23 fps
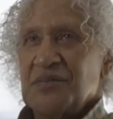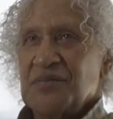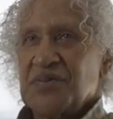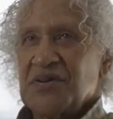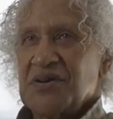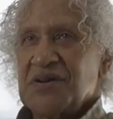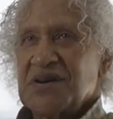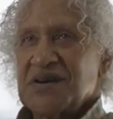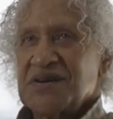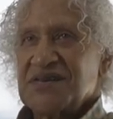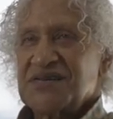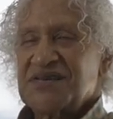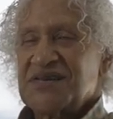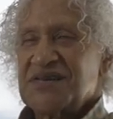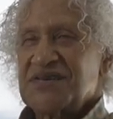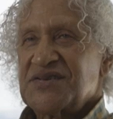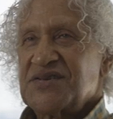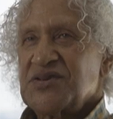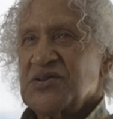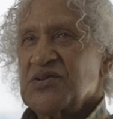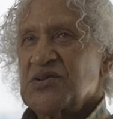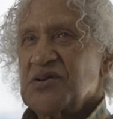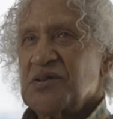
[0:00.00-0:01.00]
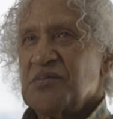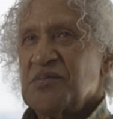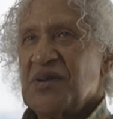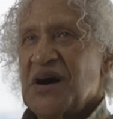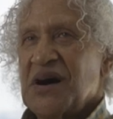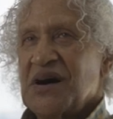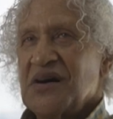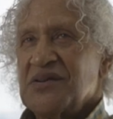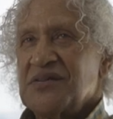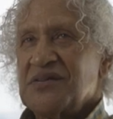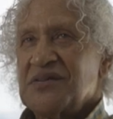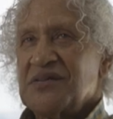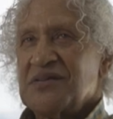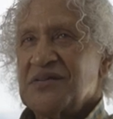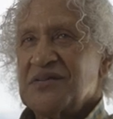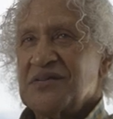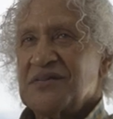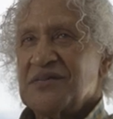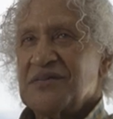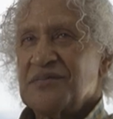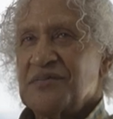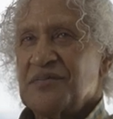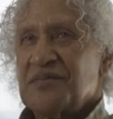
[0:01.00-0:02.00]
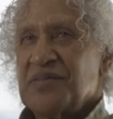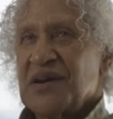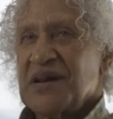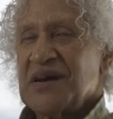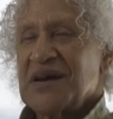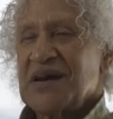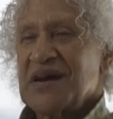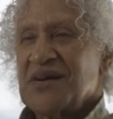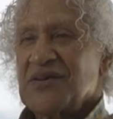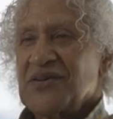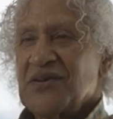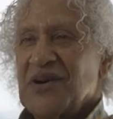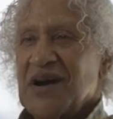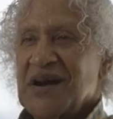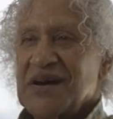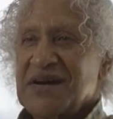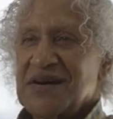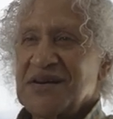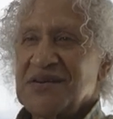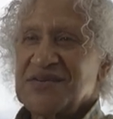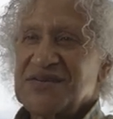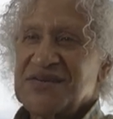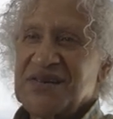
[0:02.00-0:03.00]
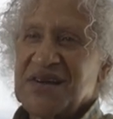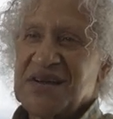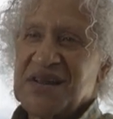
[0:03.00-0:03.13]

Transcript: pretty astute about playing records.